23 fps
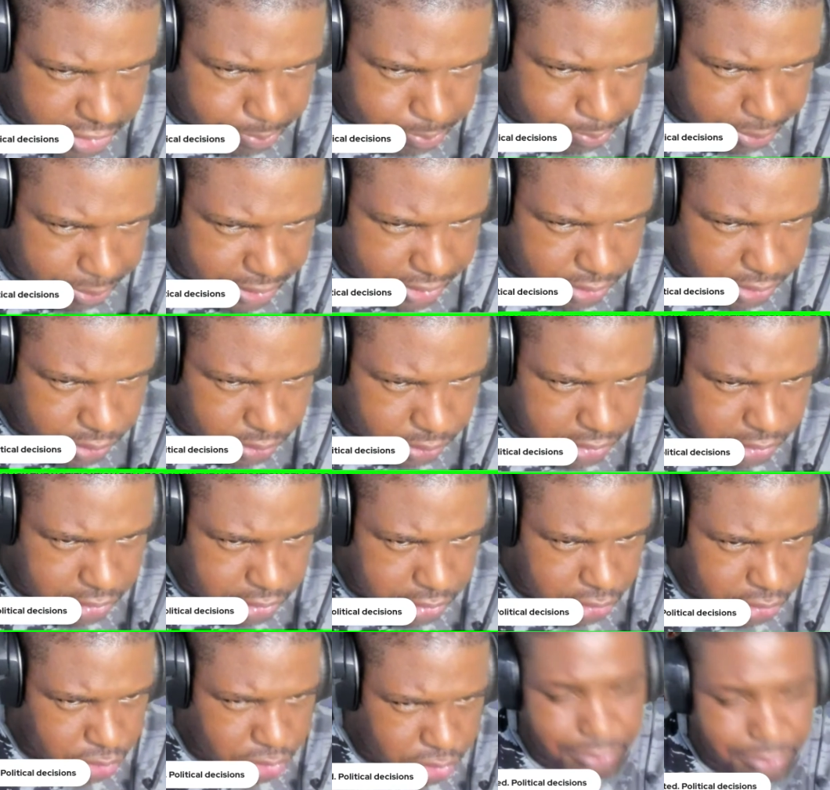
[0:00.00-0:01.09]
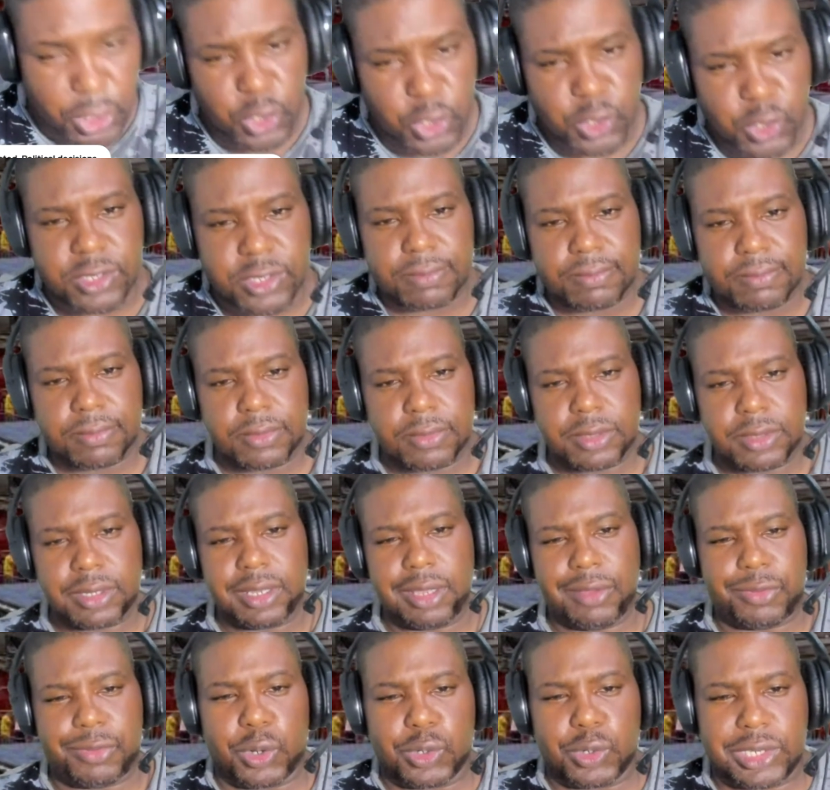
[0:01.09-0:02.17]
decisions. Of course it's
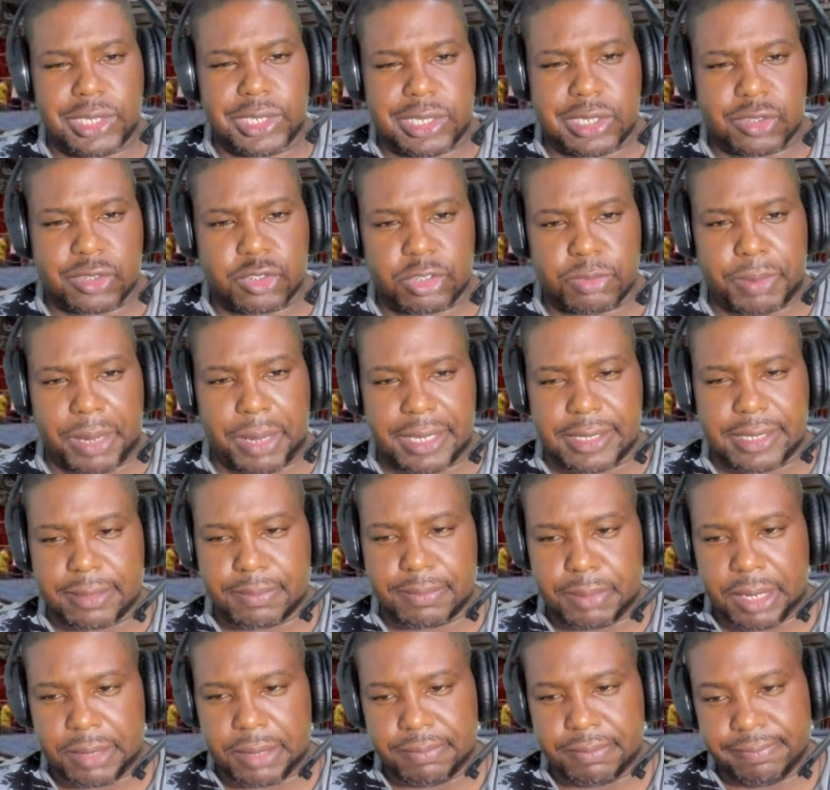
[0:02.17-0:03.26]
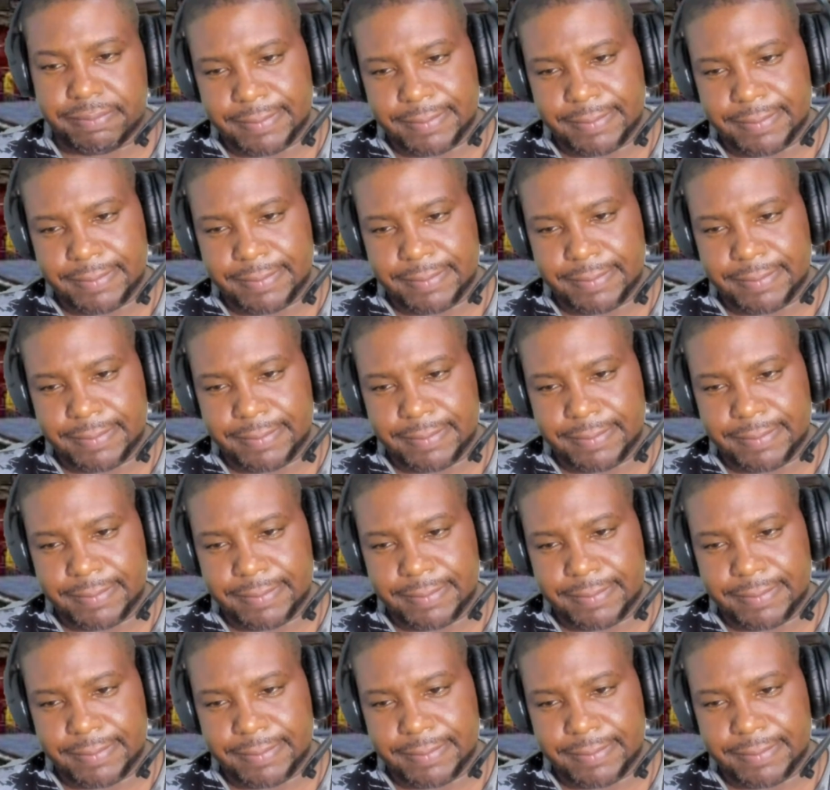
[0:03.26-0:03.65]
disrespected, but that